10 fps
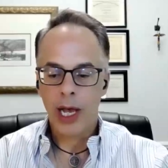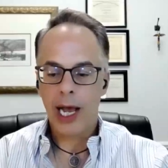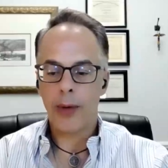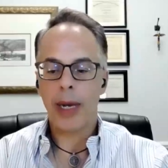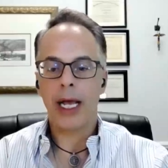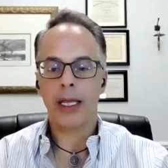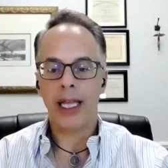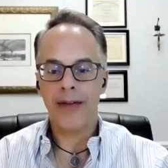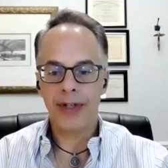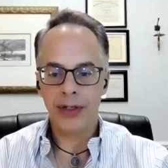how my
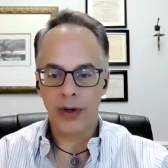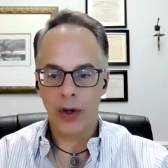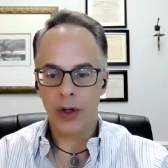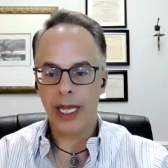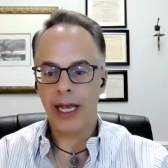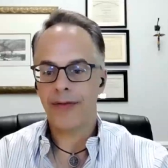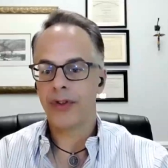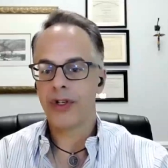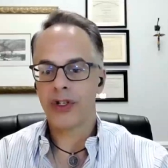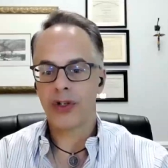11-year-old, after
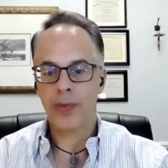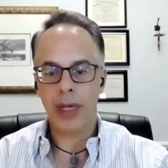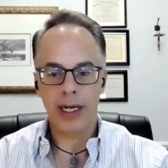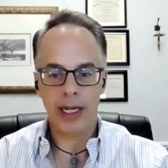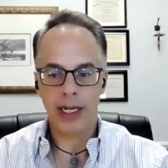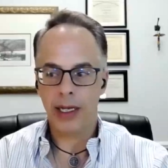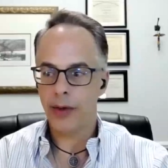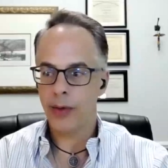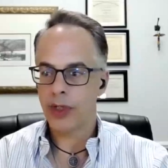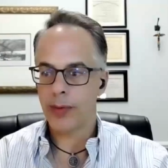just spending,
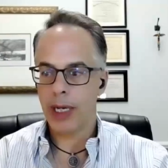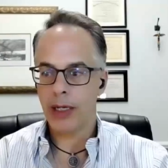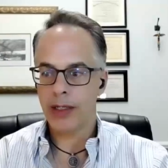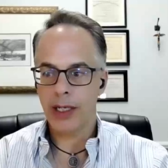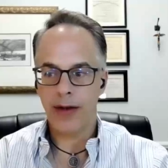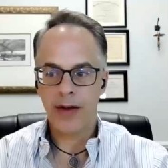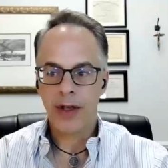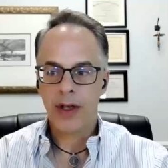it was about a